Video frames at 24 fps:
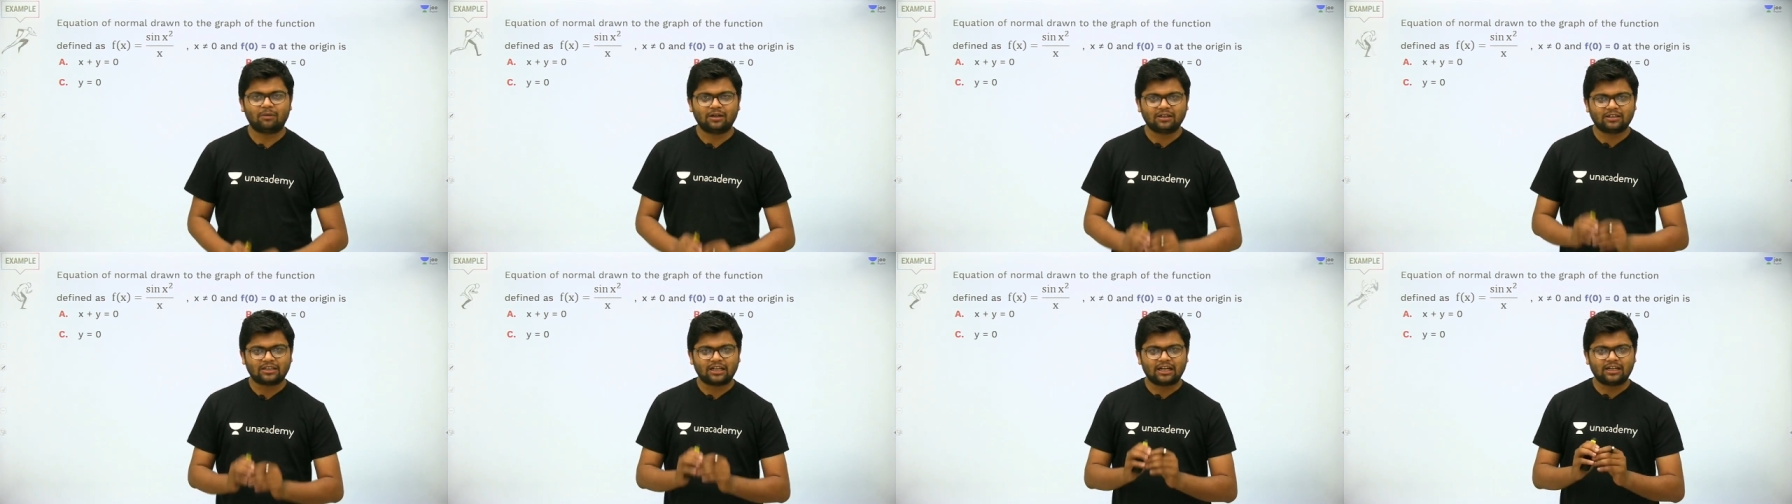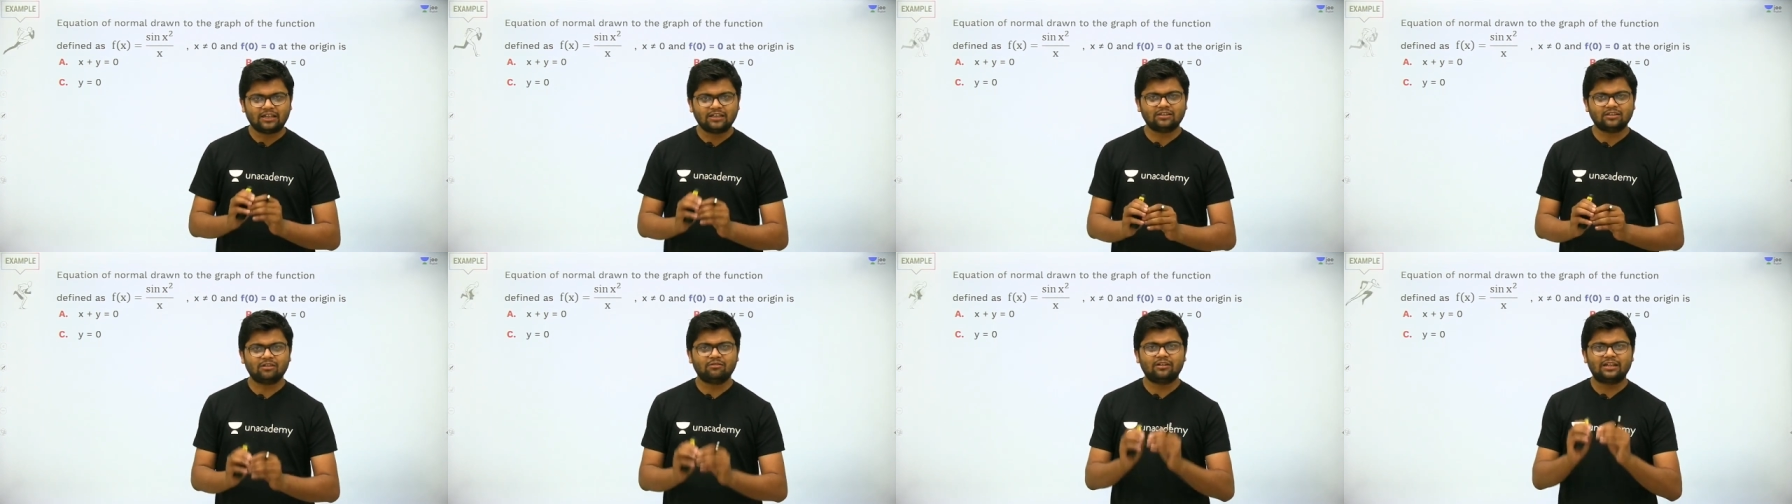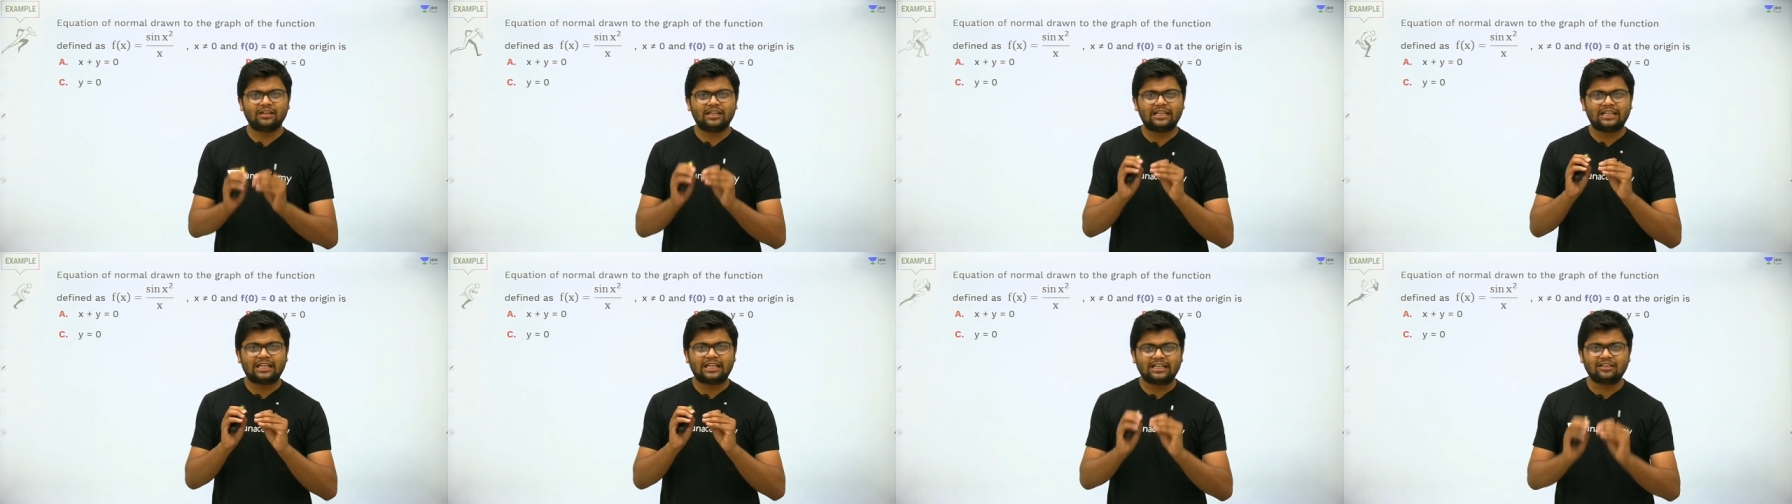But that is a
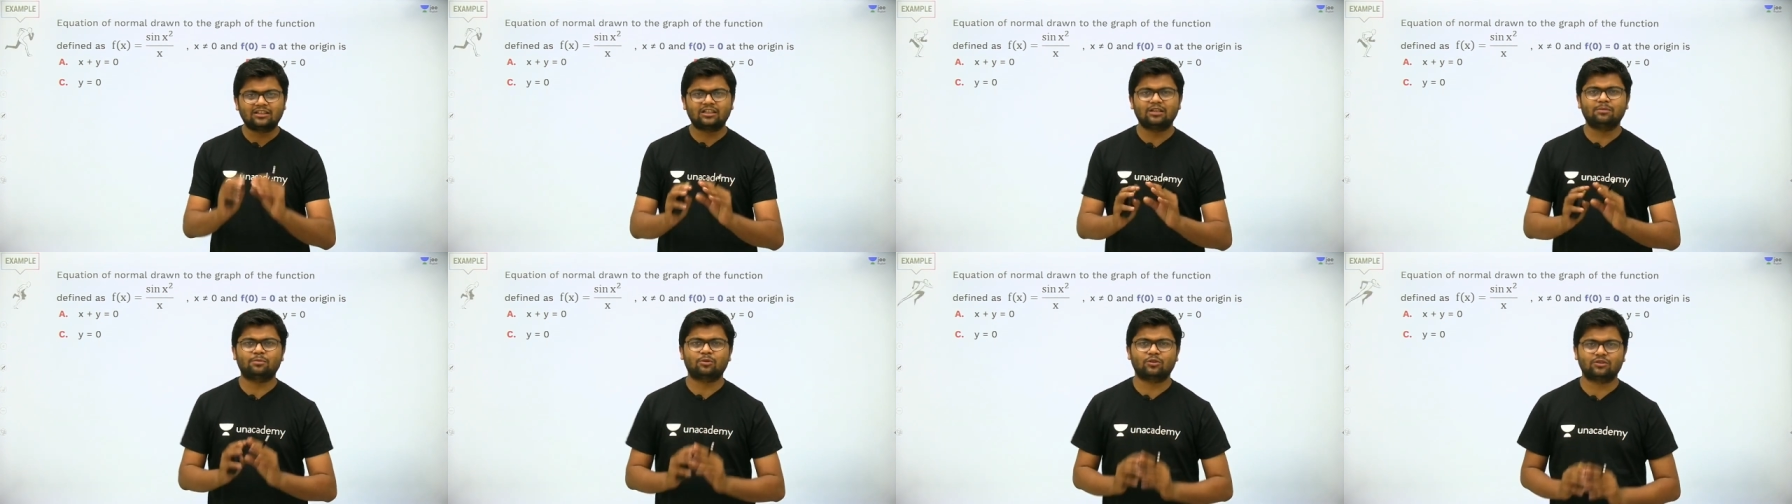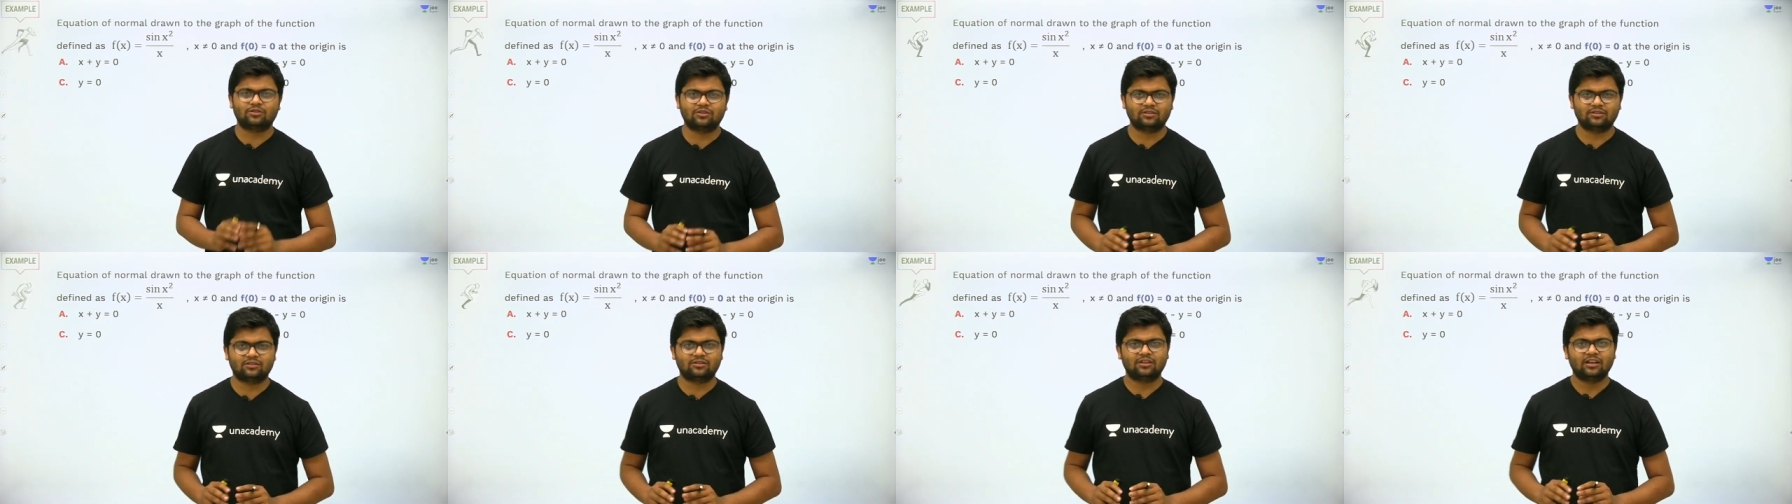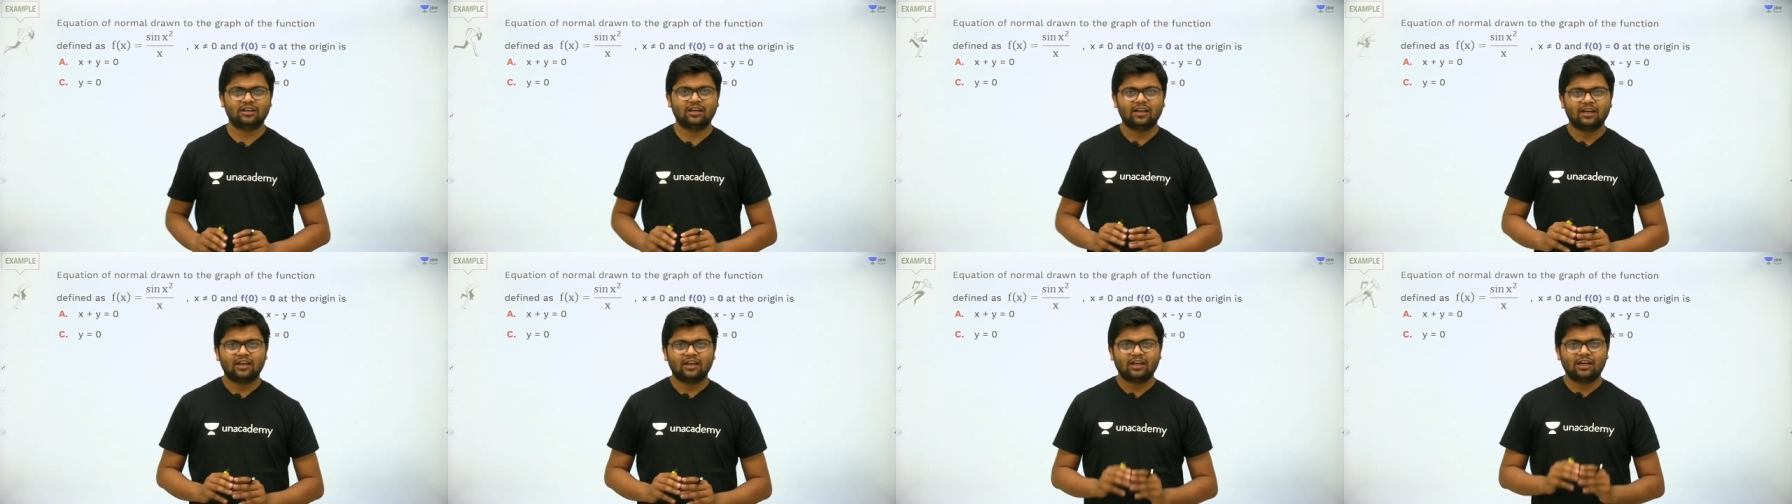very lengthy process.